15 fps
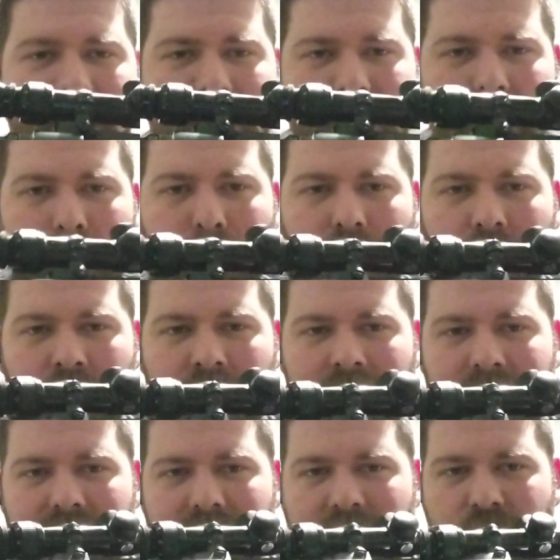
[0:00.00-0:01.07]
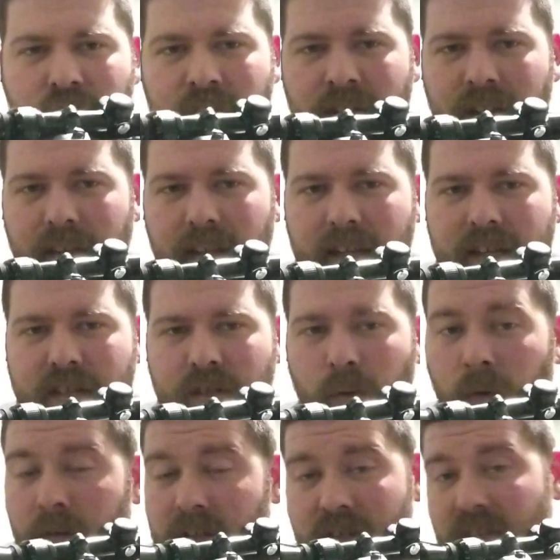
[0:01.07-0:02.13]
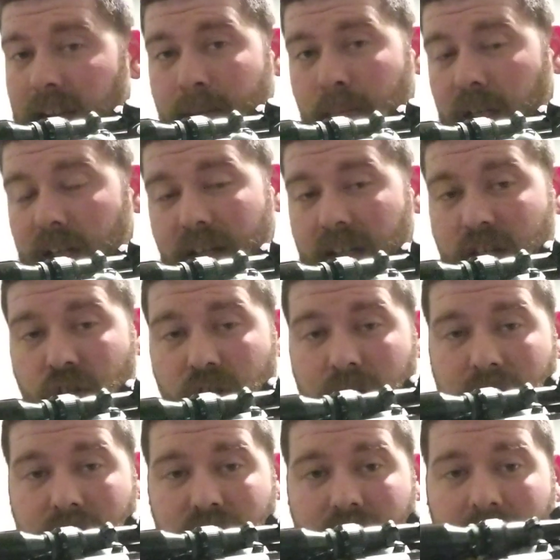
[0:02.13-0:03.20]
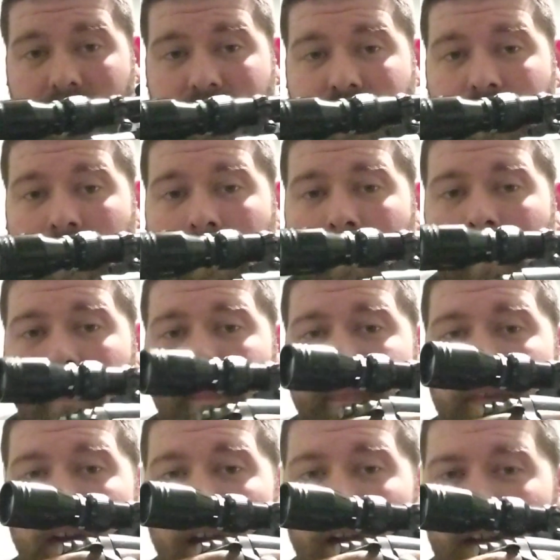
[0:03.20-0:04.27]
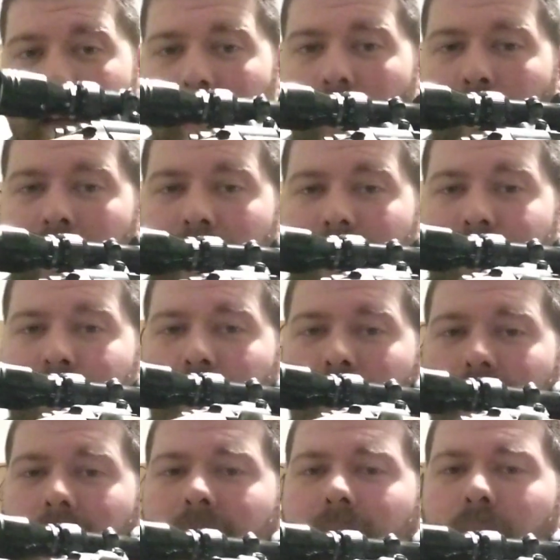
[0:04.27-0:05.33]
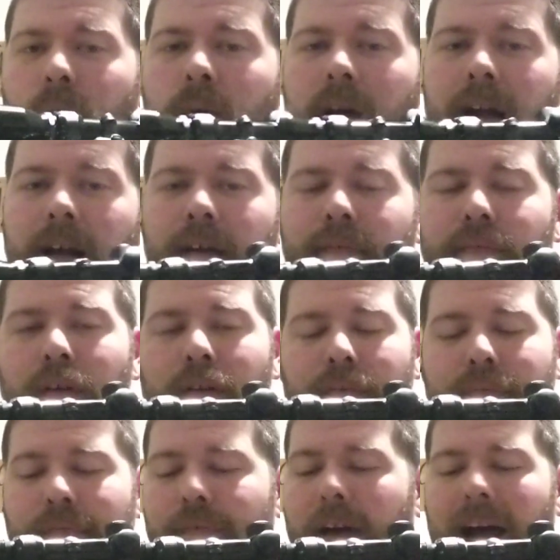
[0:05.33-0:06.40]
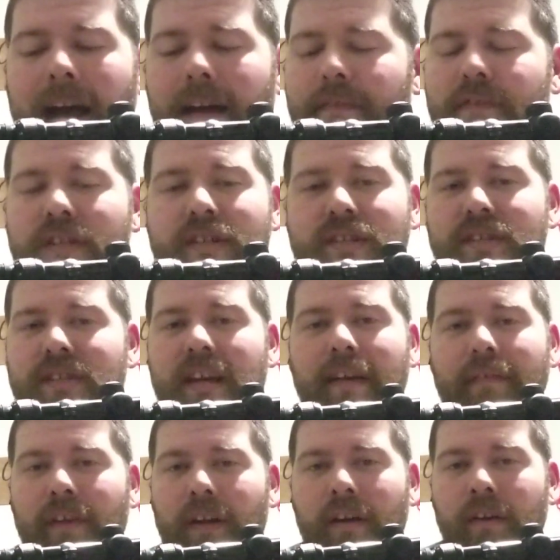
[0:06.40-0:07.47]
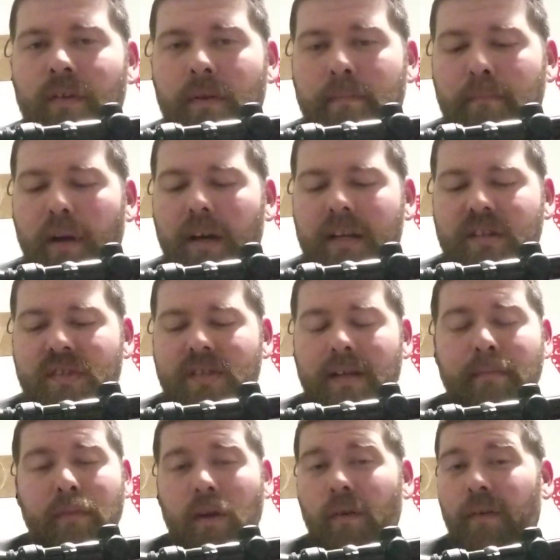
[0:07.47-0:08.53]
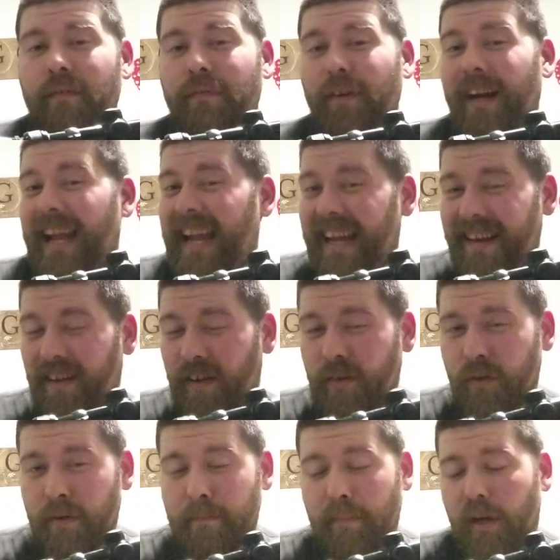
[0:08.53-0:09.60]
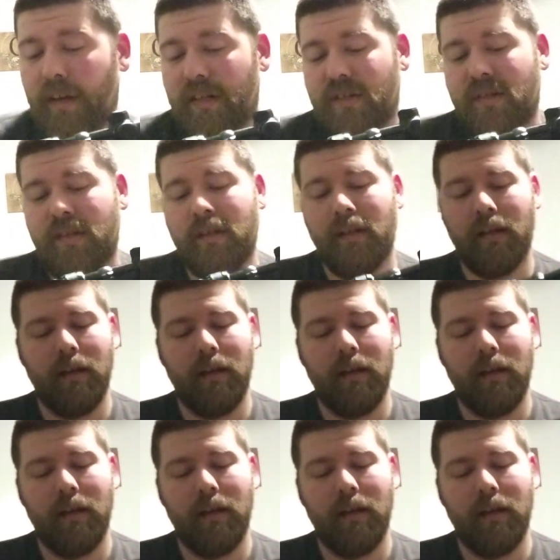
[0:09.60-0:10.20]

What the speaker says: similar condition to this, or the same condition as this, are going for anywhere for $500 to $700. Some going for $800.